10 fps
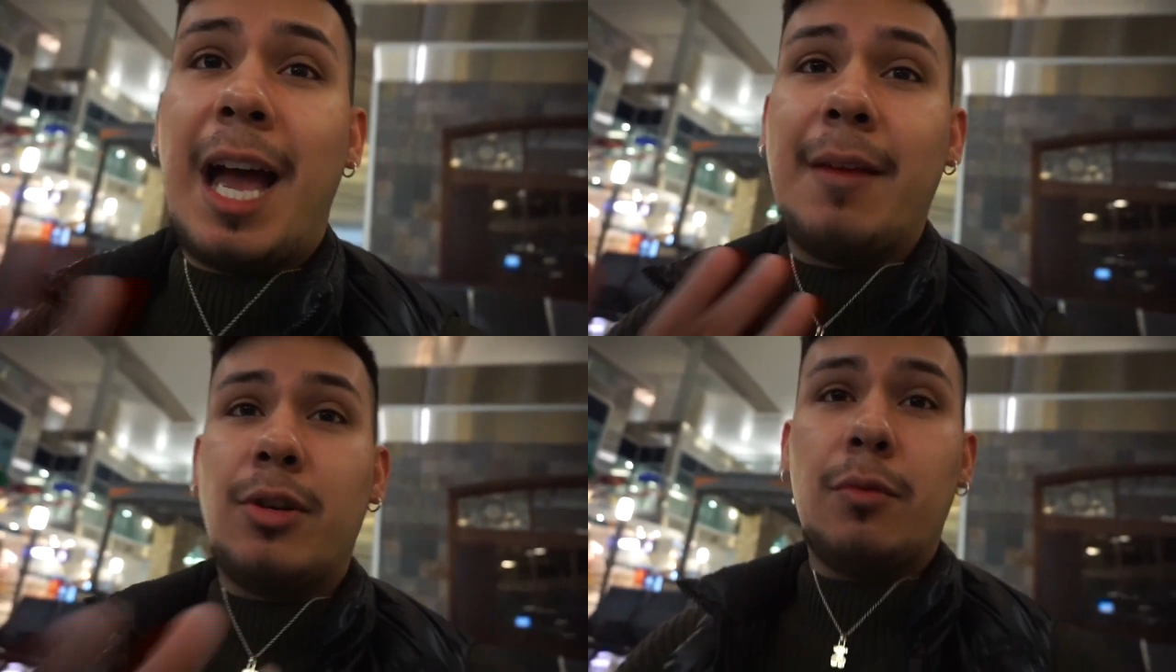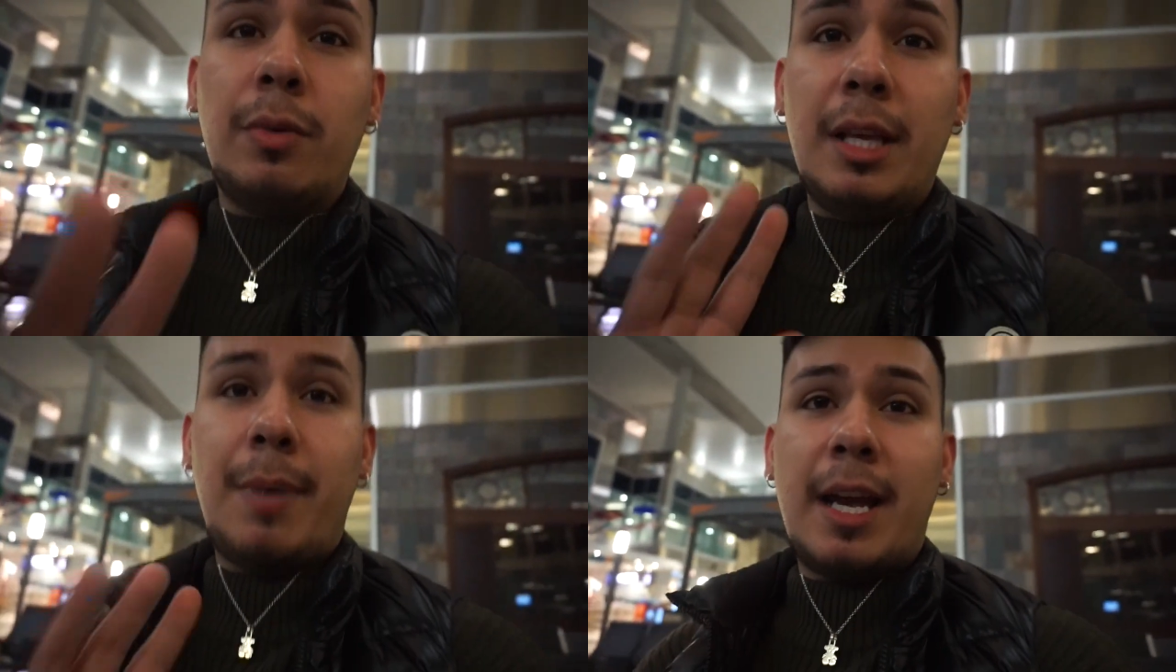I don't
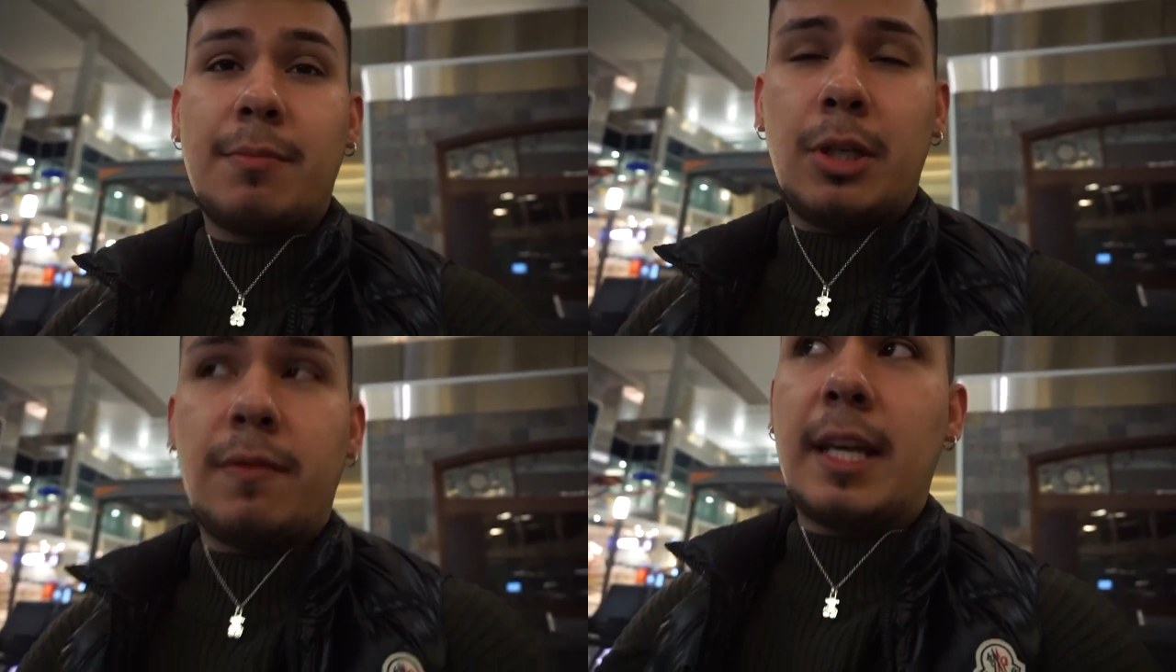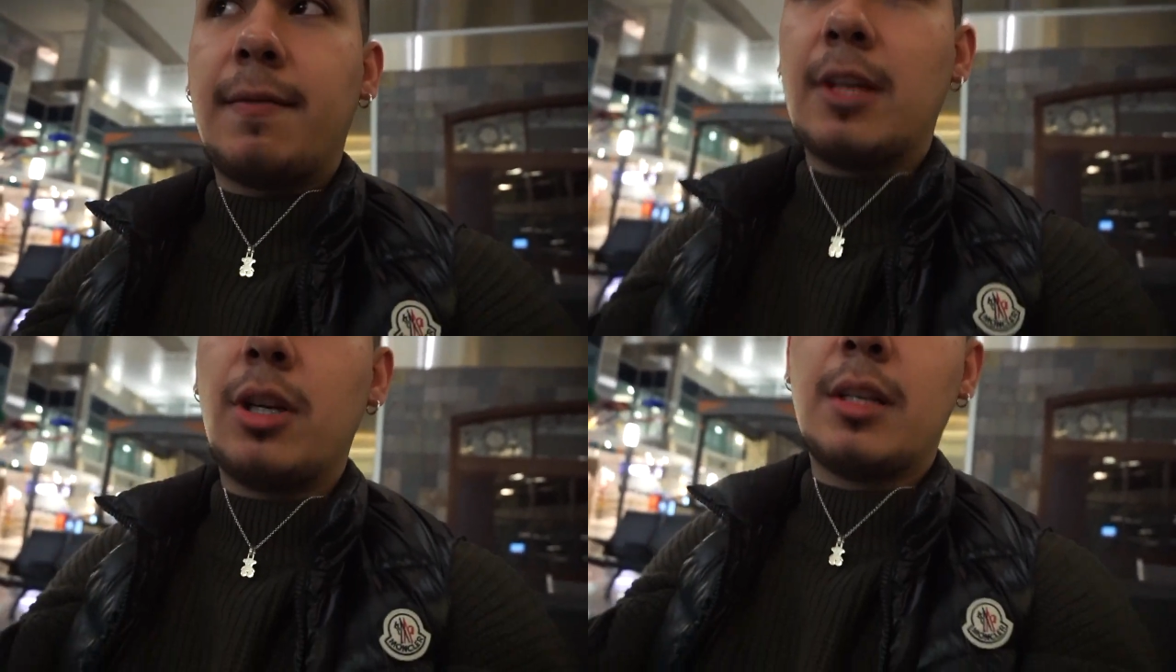really buy as much fast
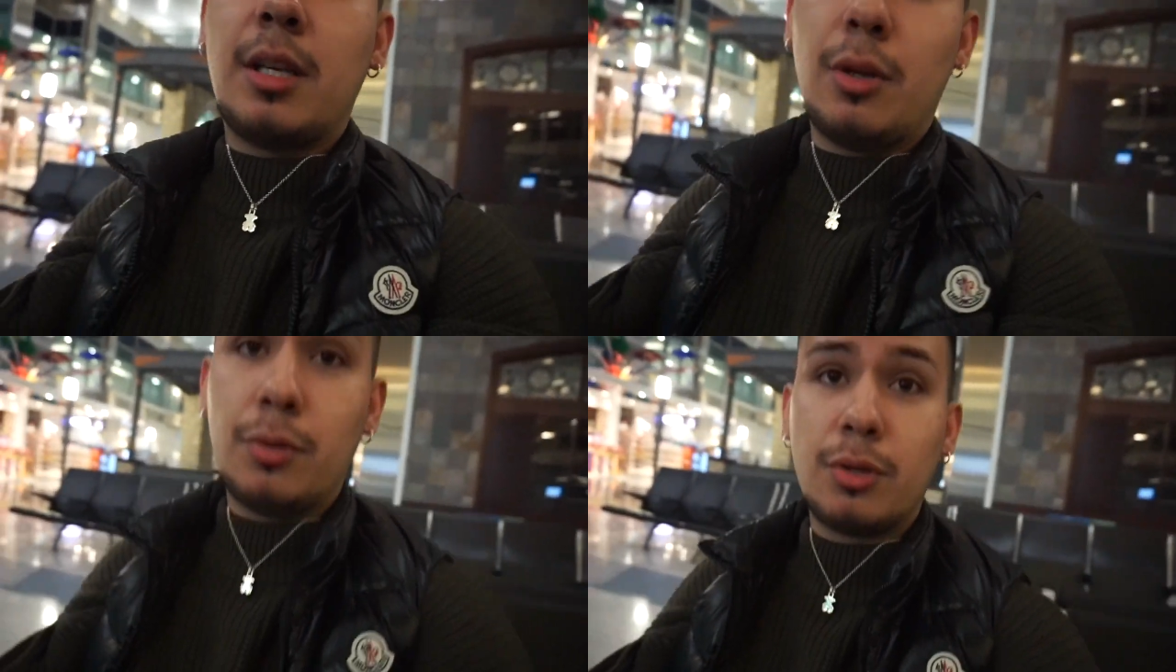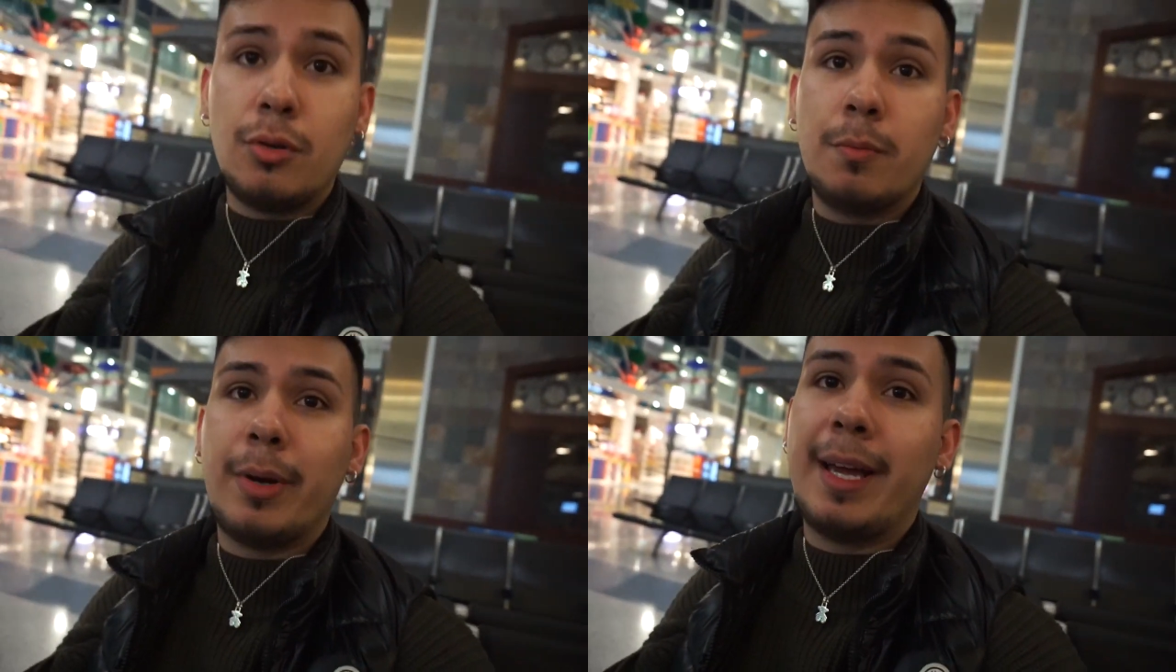fashion as I used
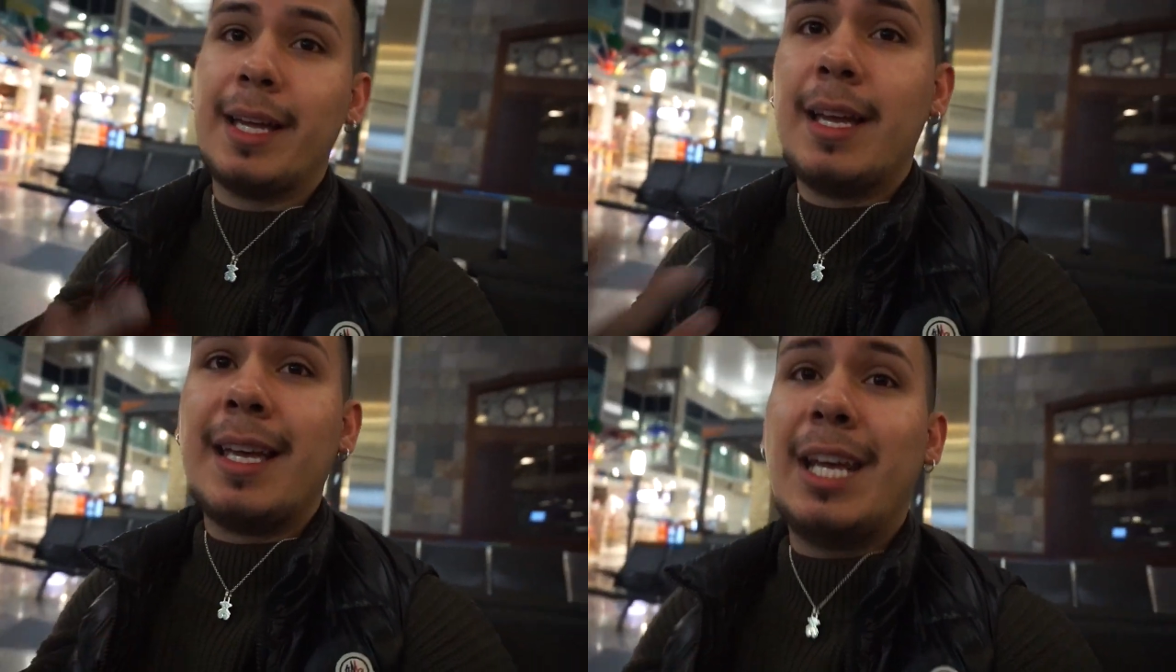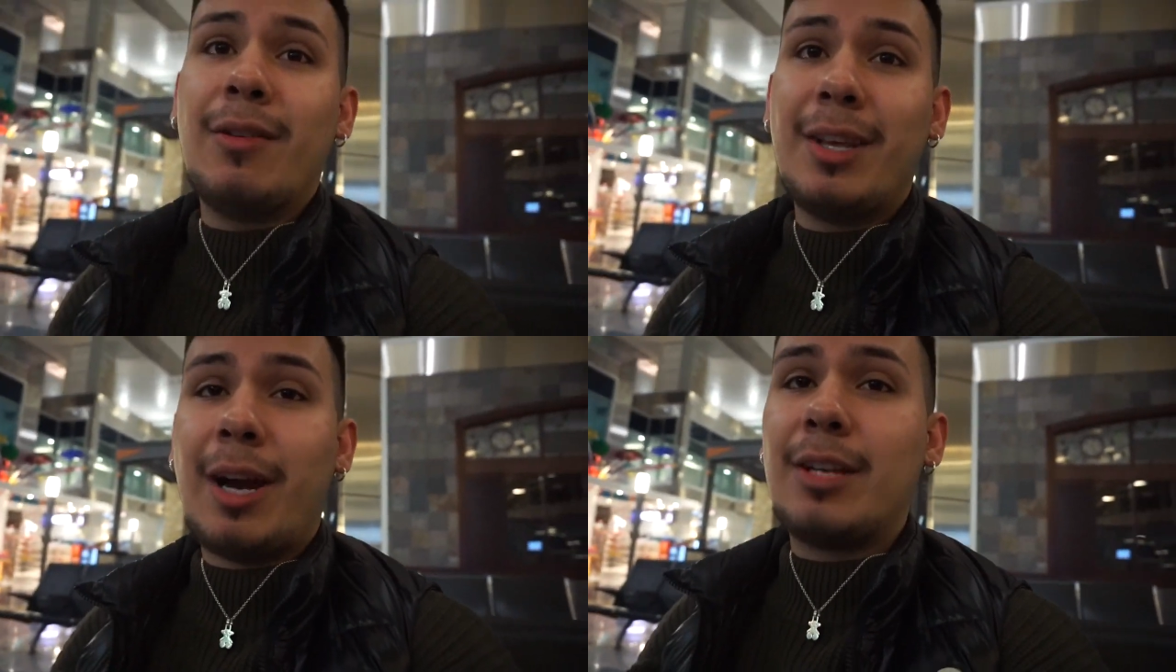to, but here
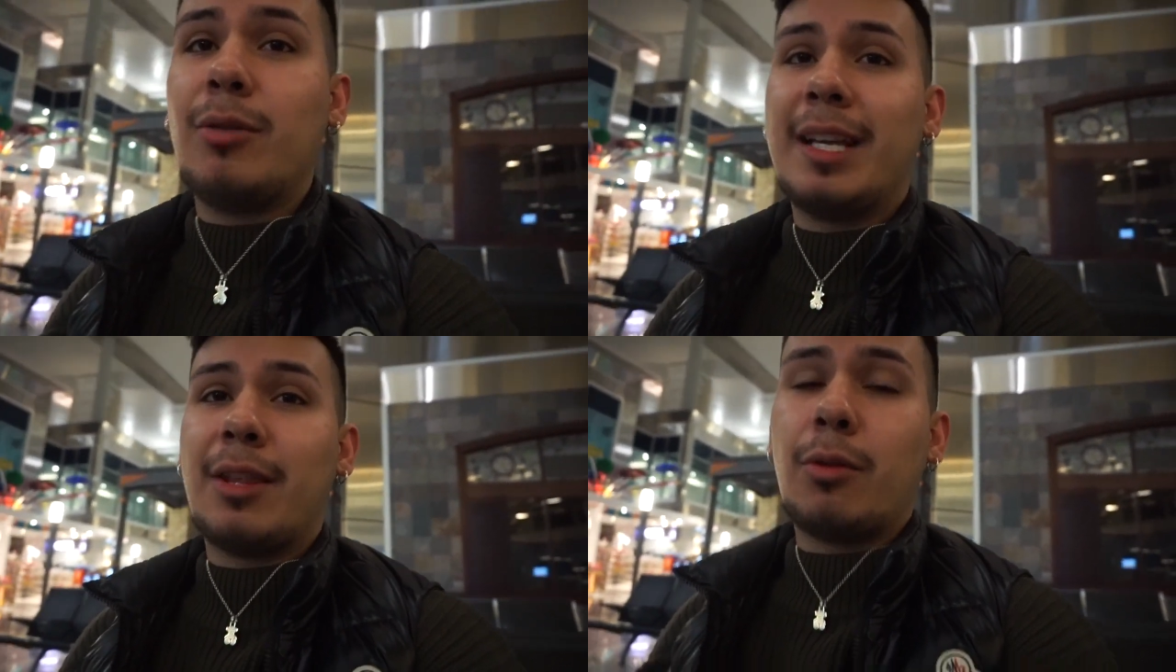and there I do like to